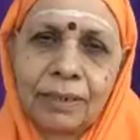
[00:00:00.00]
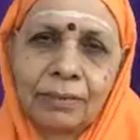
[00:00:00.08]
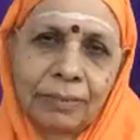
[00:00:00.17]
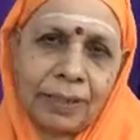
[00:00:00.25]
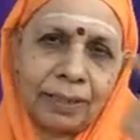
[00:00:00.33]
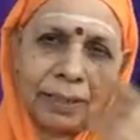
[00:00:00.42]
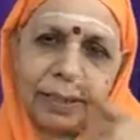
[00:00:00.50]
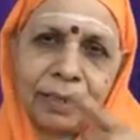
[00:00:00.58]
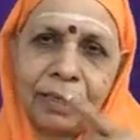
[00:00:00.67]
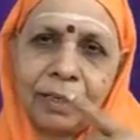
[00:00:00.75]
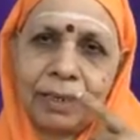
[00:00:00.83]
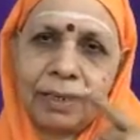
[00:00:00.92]

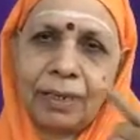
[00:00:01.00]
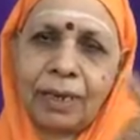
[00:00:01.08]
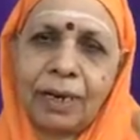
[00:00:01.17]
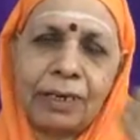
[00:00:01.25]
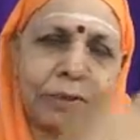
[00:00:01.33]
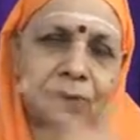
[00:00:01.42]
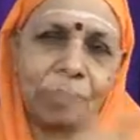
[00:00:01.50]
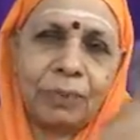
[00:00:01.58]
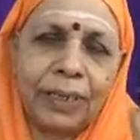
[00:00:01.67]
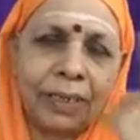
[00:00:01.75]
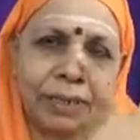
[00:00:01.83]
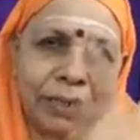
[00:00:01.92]
bindi, and so
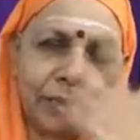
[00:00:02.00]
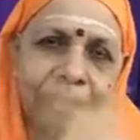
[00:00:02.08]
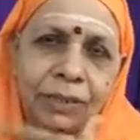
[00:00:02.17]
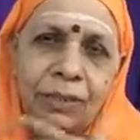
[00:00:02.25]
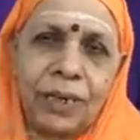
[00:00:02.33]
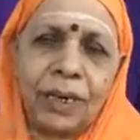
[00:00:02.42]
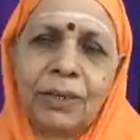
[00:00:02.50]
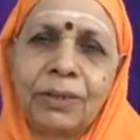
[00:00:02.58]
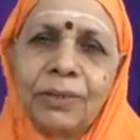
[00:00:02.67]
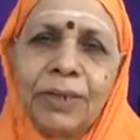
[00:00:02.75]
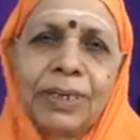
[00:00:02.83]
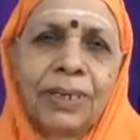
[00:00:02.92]
many things you are
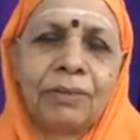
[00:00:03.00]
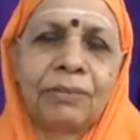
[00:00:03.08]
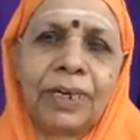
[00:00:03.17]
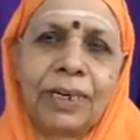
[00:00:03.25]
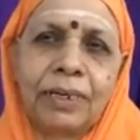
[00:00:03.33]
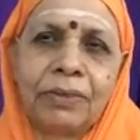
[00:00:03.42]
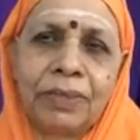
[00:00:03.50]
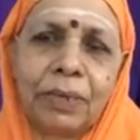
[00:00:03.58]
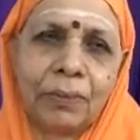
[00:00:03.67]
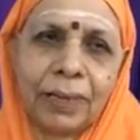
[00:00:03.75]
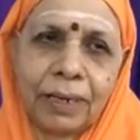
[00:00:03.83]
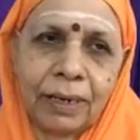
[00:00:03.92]
doing in front of the
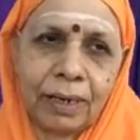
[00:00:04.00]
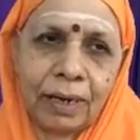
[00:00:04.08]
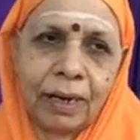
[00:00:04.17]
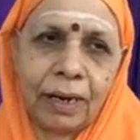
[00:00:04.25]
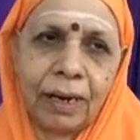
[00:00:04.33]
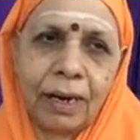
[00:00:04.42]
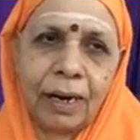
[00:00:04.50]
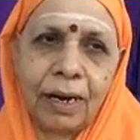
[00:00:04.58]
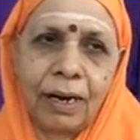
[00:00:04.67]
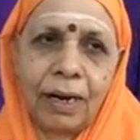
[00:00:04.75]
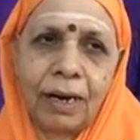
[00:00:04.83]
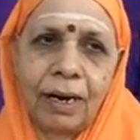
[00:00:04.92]
mirror
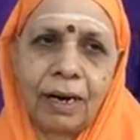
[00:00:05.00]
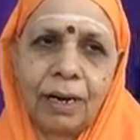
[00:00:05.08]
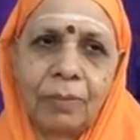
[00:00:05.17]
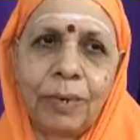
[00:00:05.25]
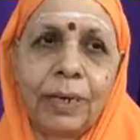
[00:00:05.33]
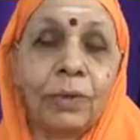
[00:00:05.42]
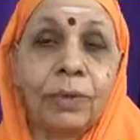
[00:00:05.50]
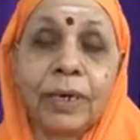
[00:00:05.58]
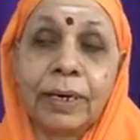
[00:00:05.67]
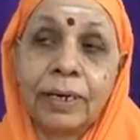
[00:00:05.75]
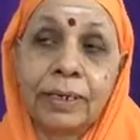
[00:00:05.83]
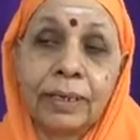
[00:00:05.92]
by
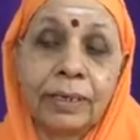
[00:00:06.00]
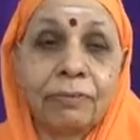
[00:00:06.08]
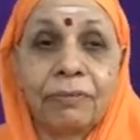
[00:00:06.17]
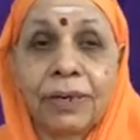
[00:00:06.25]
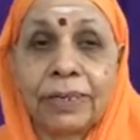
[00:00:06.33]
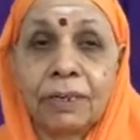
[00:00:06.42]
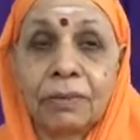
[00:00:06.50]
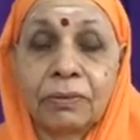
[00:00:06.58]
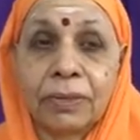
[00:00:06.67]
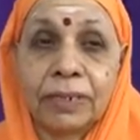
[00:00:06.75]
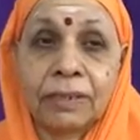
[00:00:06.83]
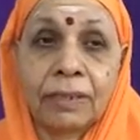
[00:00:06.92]
looking at the reflected
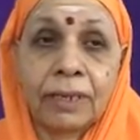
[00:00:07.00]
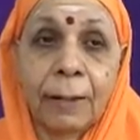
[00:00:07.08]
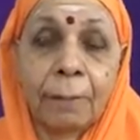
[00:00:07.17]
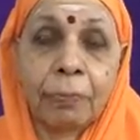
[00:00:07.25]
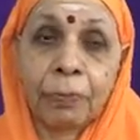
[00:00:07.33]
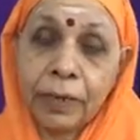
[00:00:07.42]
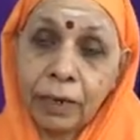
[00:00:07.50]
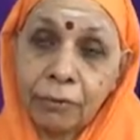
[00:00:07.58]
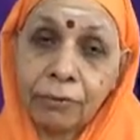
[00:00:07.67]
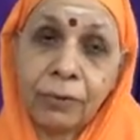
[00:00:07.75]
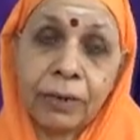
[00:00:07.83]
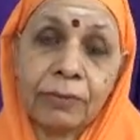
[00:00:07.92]
face.
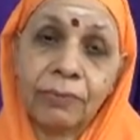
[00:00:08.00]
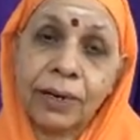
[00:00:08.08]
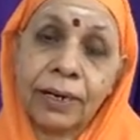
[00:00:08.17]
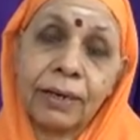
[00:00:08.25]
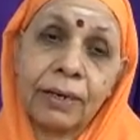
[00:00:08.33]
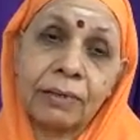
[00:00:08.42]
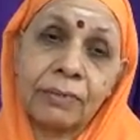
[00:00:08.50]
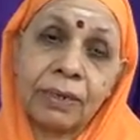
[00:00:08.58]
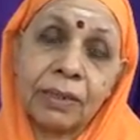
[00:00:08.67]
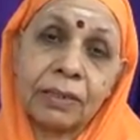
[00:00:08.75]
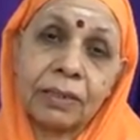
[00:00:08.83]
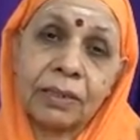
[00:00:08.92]
Therefore, reflected
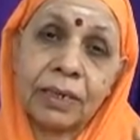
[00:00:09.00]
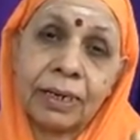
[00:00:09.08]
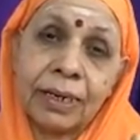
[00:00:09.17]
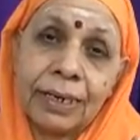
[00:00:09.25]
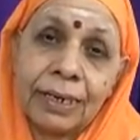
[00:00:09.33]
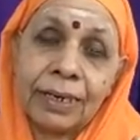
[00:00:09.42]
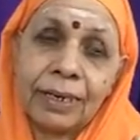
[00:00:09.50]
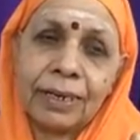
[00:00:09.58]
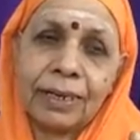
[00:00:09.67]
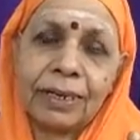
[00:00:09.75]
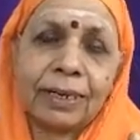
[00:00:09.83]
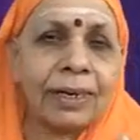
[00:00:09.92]
face is
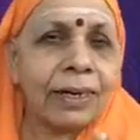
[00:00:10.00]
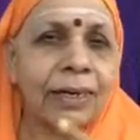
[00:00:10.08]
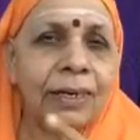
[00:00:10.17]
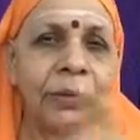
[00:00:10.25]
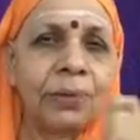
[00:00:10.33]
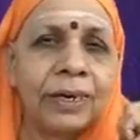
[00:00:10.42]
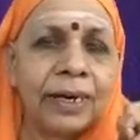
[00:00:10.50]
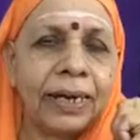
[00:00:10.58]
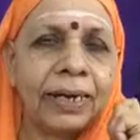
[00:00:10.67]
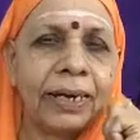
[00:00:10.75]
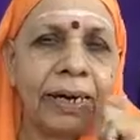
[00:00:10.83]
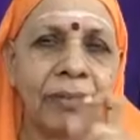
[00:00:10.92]
real, you
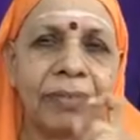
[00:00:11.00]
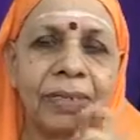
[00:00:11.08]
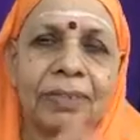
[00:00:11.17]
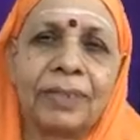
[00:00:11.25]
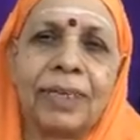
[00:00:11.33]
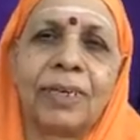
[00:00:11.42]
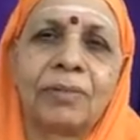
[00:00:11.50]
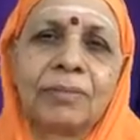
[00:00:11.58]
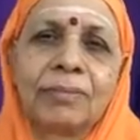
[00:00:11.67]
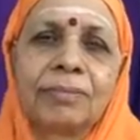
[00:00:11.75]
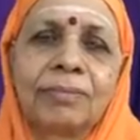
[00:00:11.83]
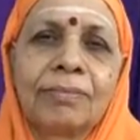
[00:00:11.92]
can never say.
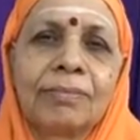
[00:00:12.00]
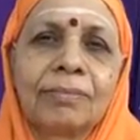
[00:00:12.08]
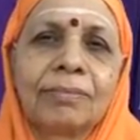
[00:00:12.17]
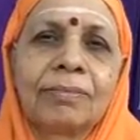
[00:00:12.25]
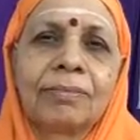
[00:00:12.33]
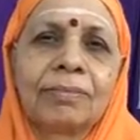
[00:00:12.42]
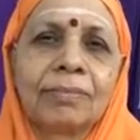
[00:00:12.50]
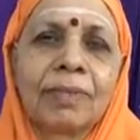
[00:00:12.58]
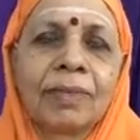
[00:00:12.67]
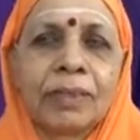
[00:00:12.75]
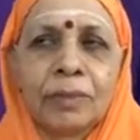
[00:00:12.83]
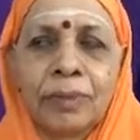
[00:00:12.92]

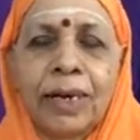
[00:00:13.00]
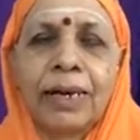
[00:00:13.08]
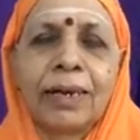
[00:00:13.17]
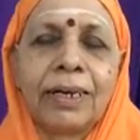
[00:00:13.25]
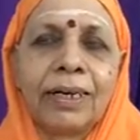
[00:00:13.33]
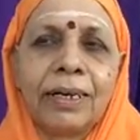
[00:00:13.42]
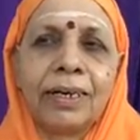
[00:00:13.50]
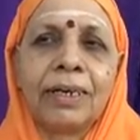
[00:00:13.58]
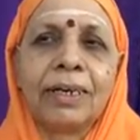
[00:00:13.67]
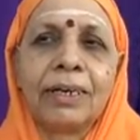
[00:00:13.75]
Similarly,